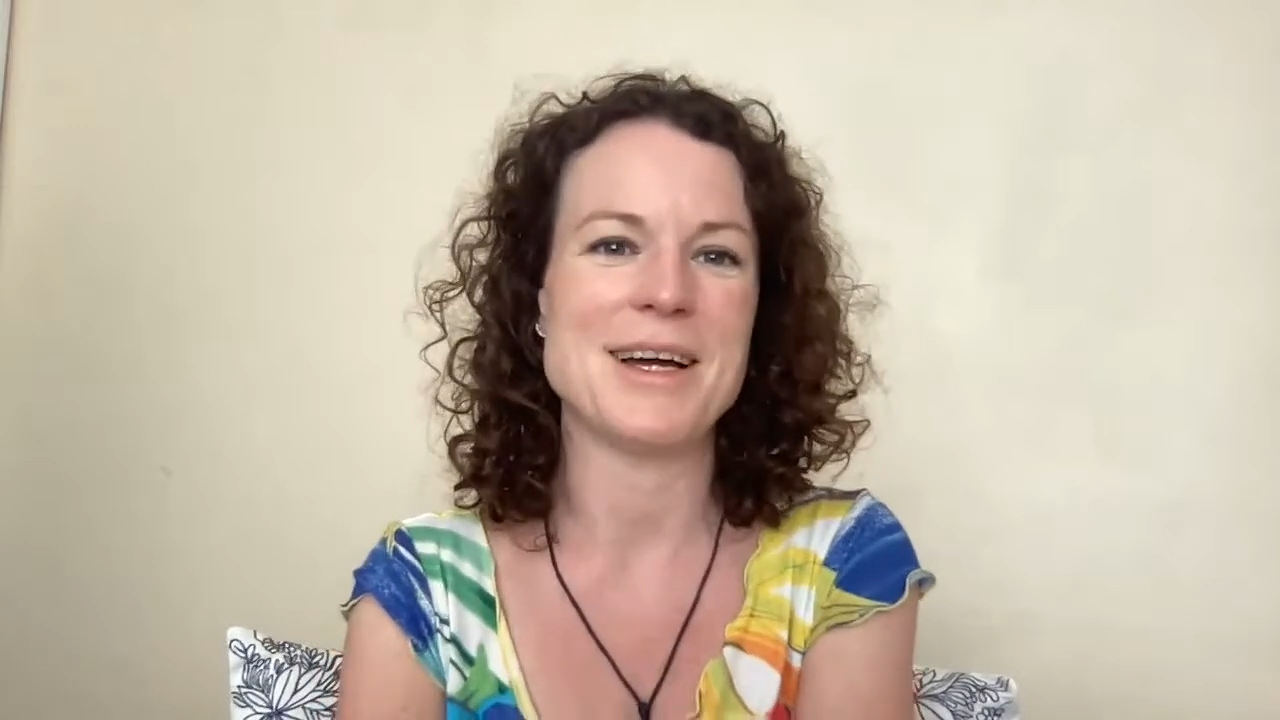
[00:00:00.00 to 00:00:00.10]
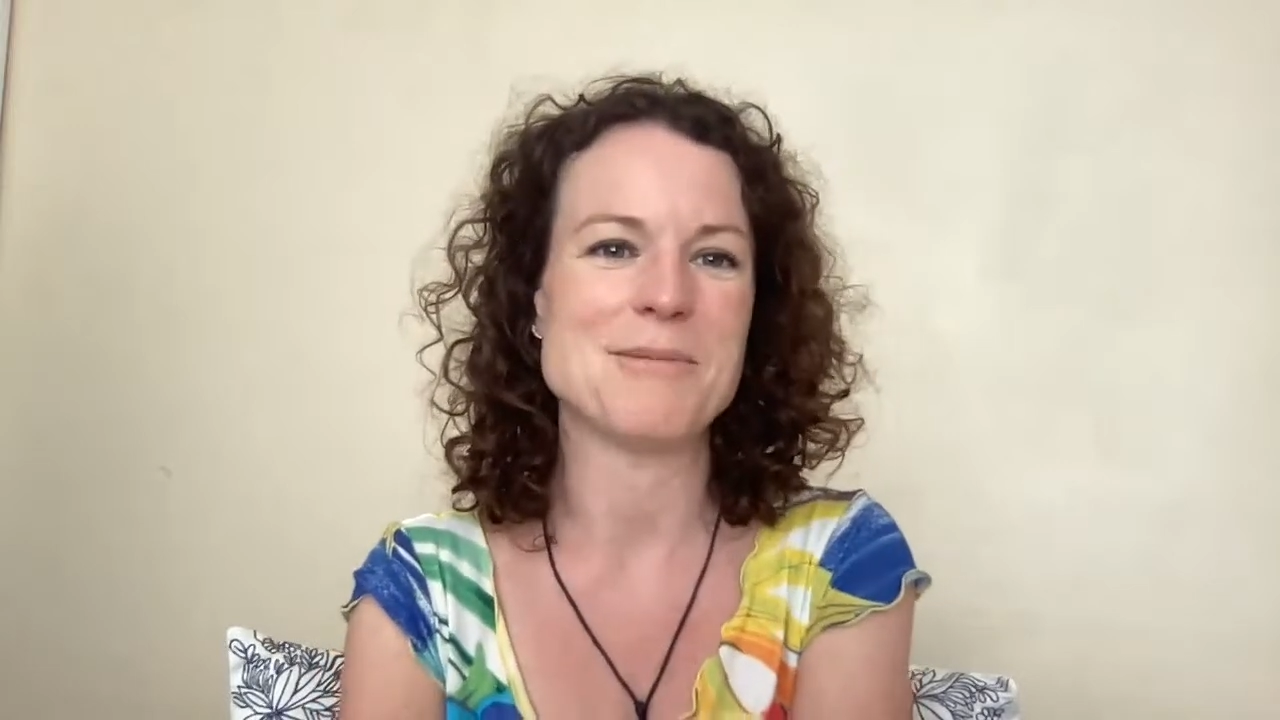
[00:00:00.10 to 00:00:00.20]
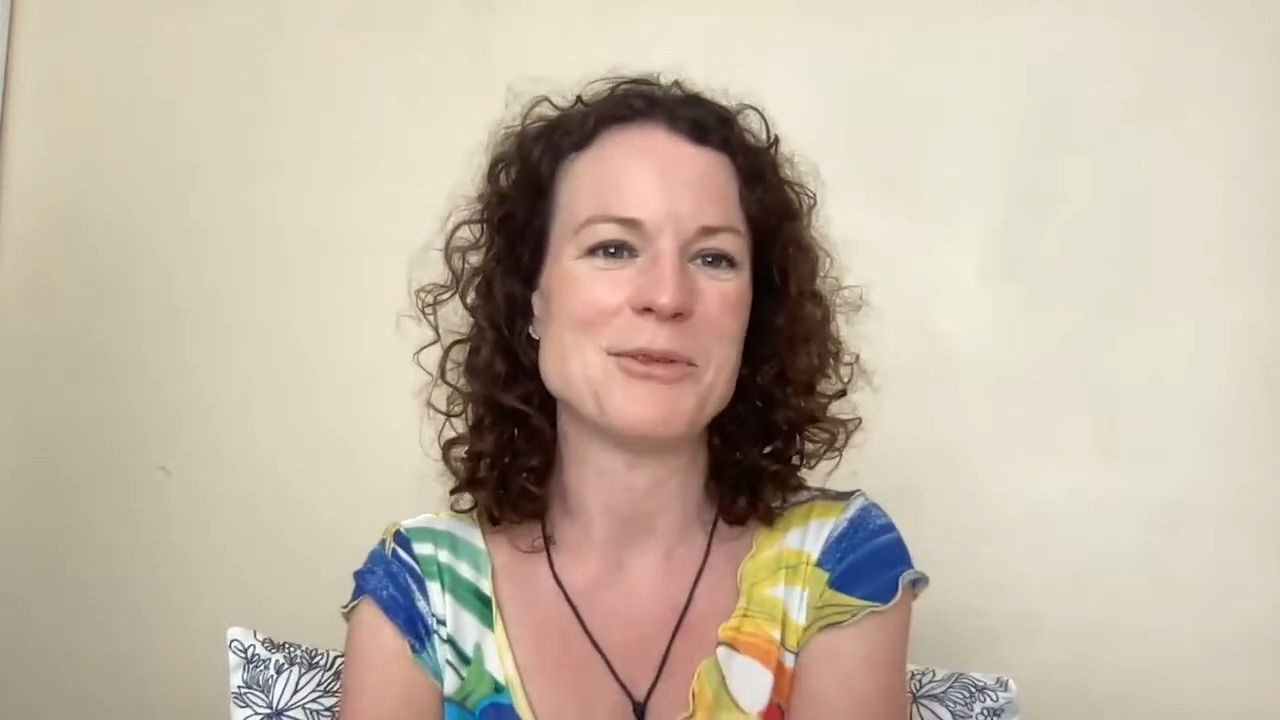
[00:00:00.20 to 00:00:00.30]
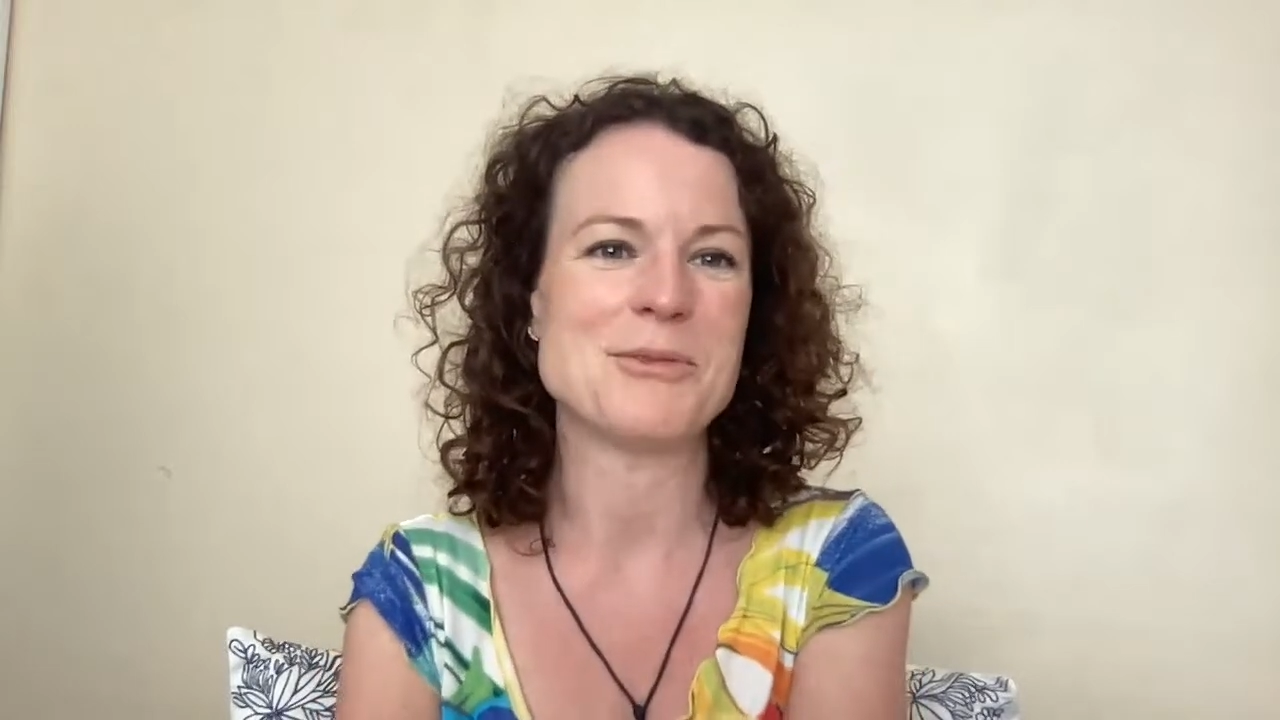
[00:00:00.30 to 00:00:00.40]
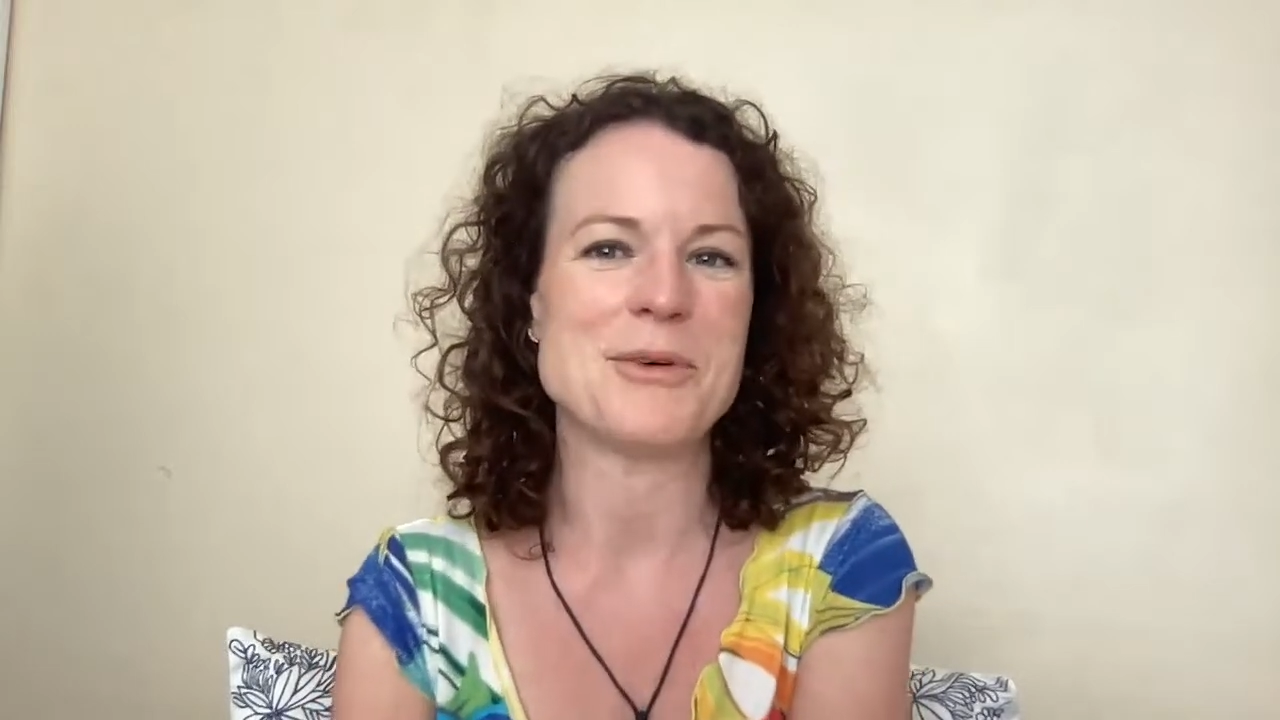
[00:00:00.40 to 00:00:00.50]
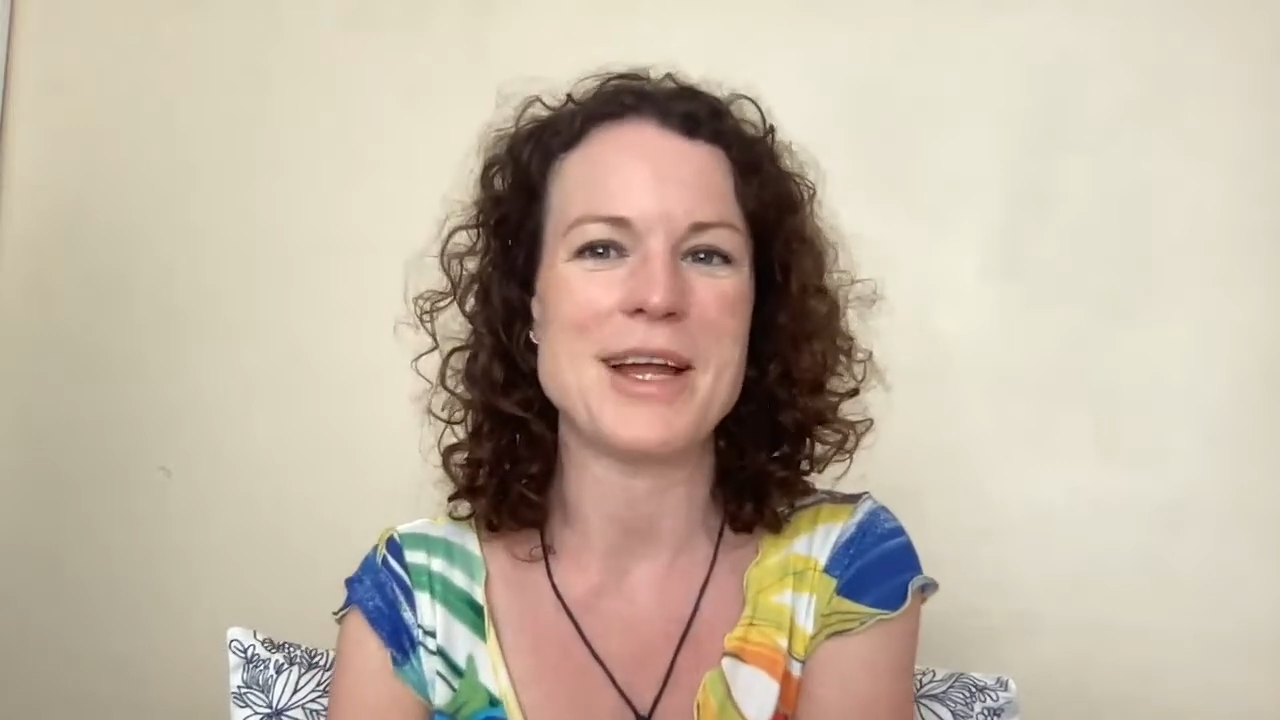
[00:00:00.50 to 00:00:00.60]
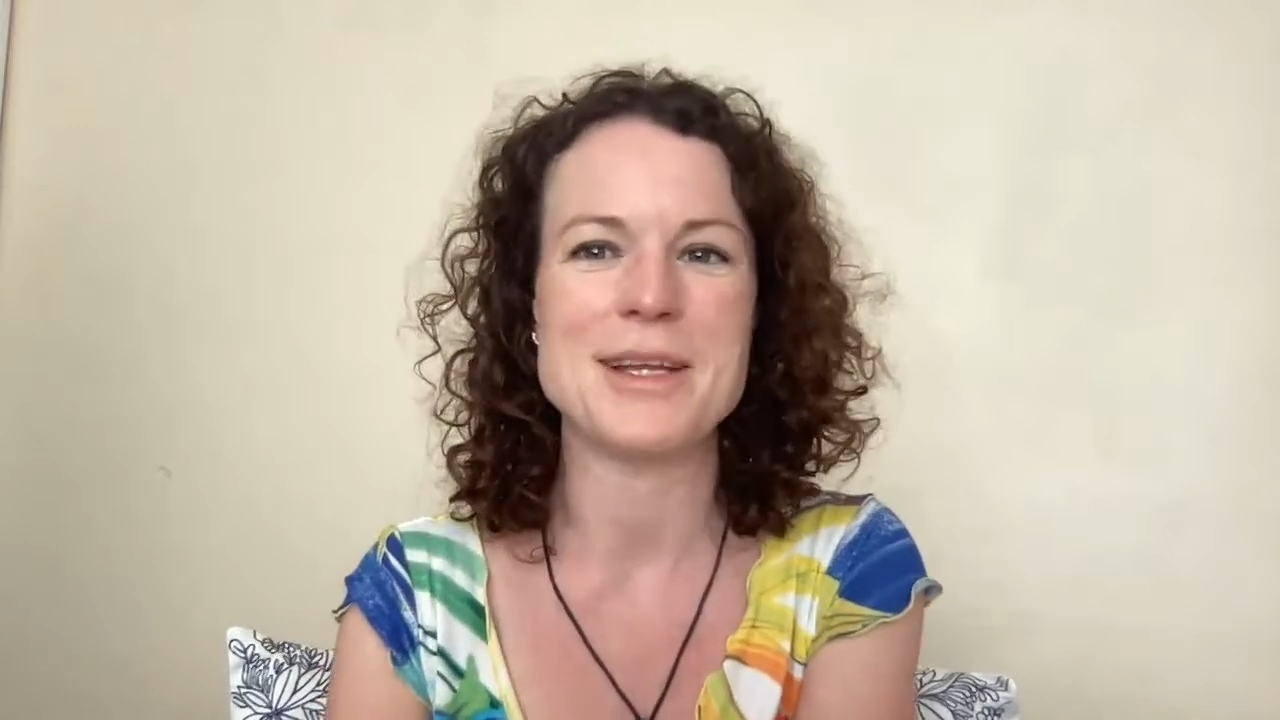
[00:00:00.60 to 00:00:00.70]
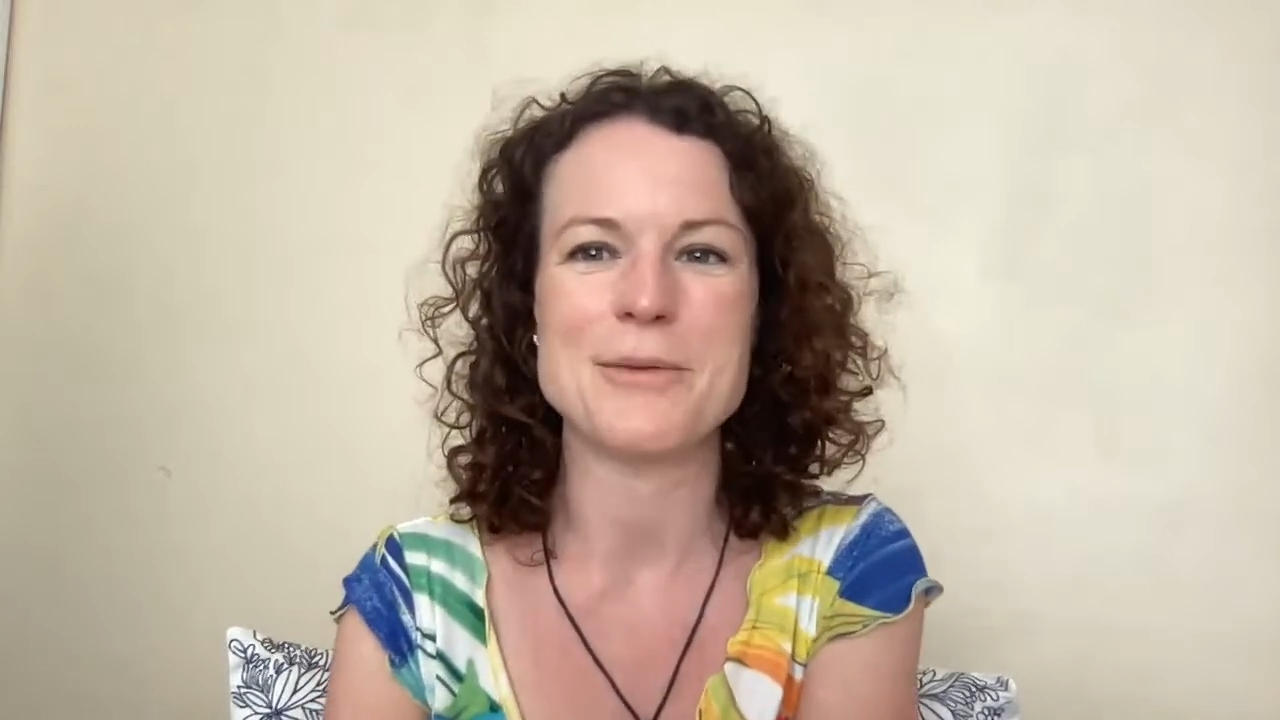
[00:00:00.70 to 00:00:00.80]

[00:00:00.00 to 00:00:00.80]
and before any